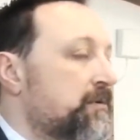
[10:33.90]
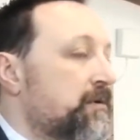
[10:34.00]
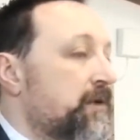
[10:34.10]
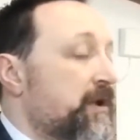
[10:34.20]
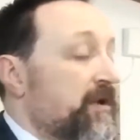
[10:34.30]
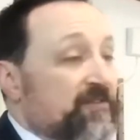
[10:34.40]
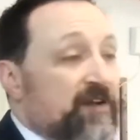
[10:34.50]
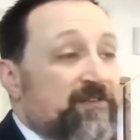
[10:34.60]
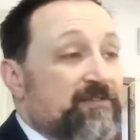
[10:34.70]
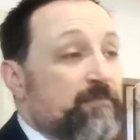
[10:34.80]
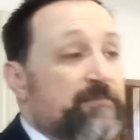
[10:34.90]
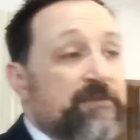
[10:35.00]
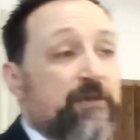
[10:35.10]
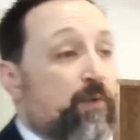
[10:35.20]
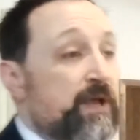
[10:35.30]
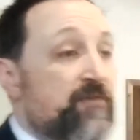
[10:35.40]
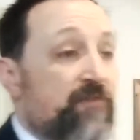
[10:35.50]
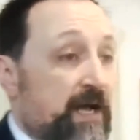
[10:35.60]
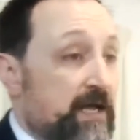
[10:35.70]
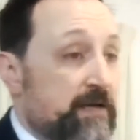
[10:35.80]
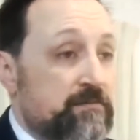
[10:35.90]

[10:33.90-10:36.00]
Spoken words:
And it's not something that we define.